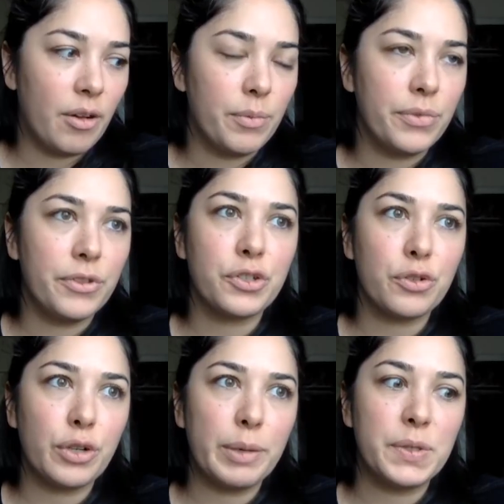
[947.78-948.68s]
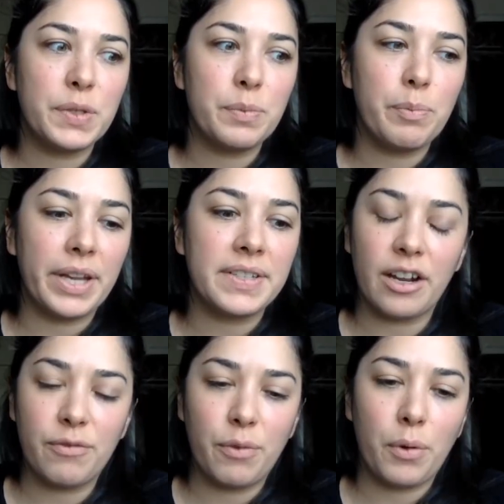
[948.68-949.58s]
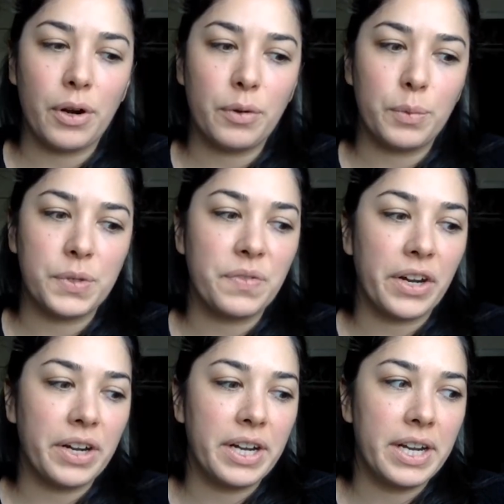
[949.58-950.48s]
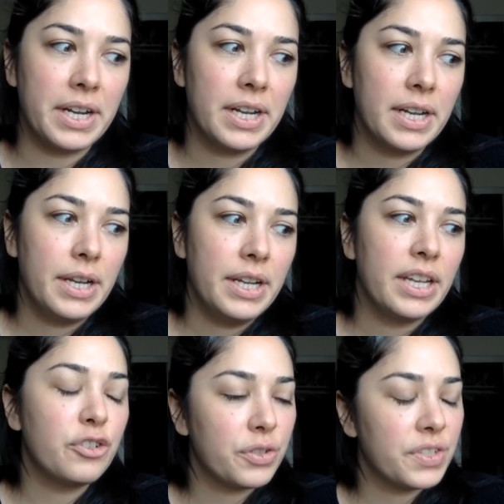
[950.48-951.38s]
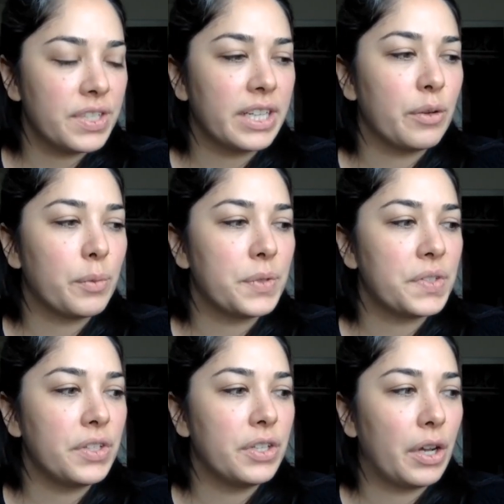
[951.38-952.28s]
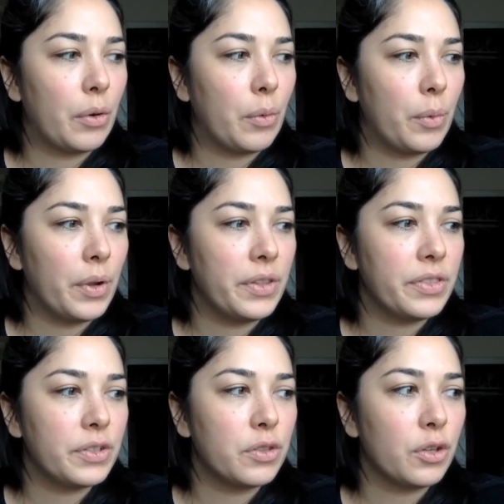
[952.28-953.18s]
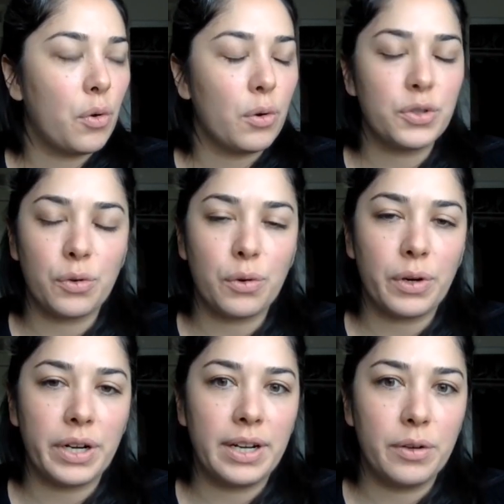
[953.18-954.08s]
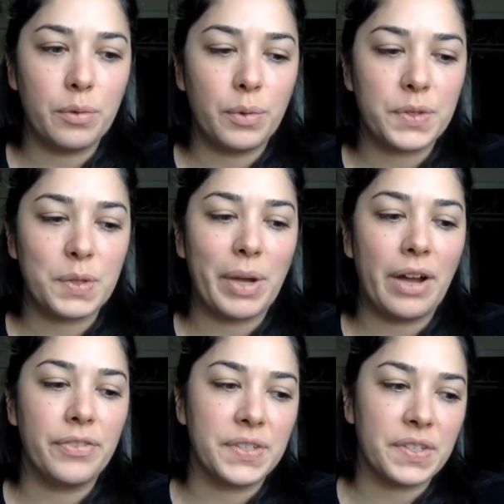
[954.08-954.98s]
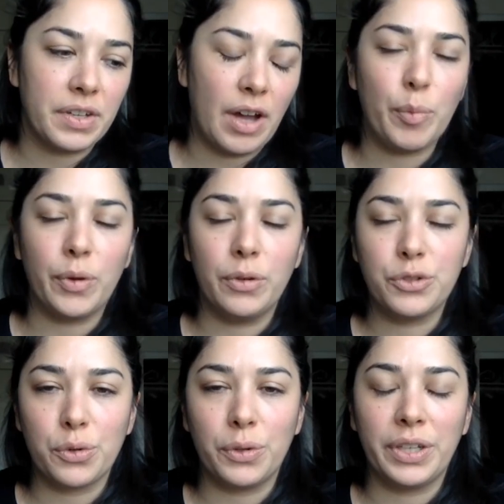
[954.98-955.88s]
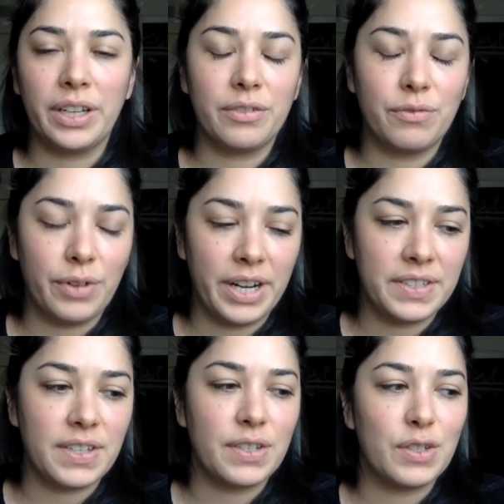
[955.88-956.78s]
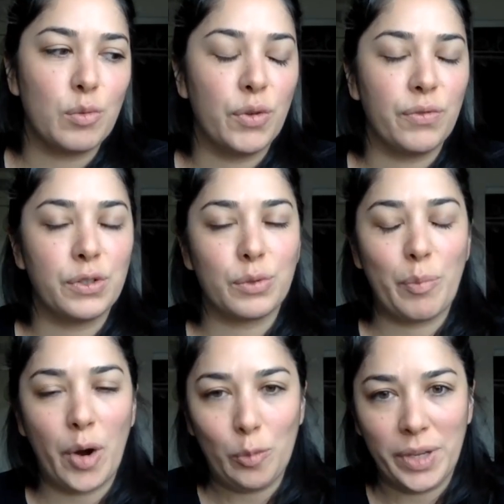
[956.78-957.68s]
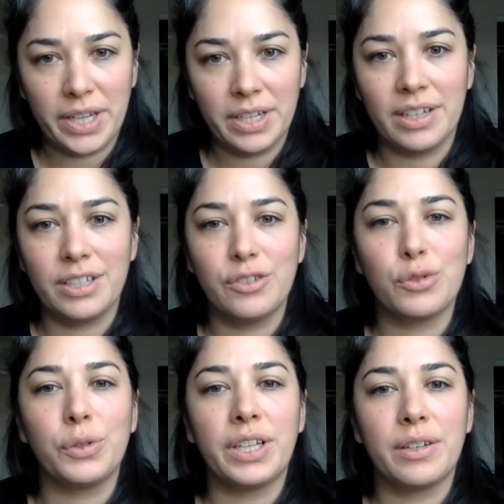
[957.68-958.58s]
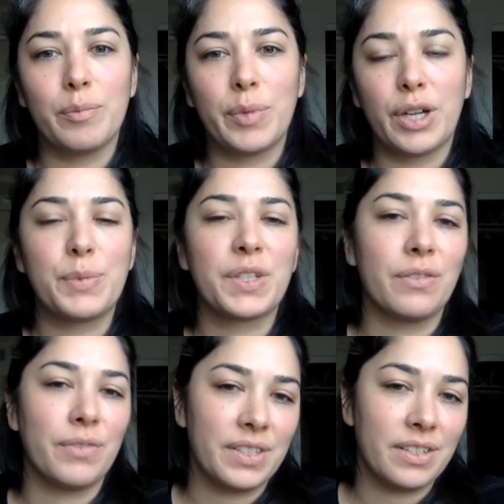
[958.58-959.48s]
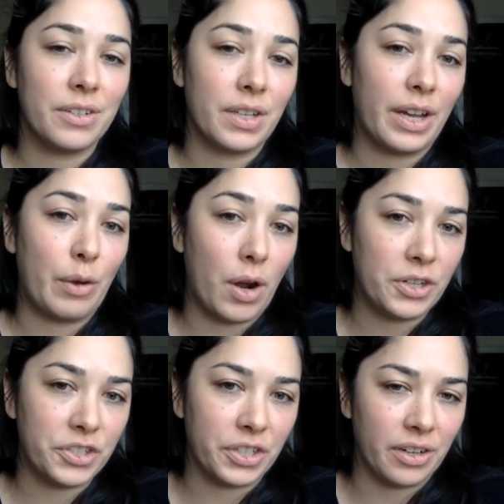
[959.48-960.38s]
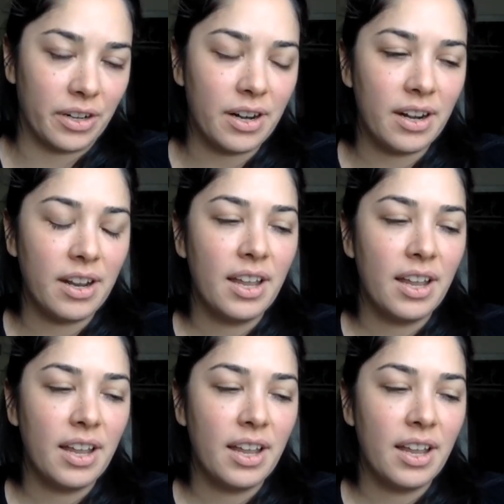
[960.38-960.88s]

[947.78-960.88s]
Um, the script by Zack Ford was very interesting. It was, you know, this the core story was about this couple, Julia and Francis, who move into an apartment, and Julia becomes convinced there's a guy watching her.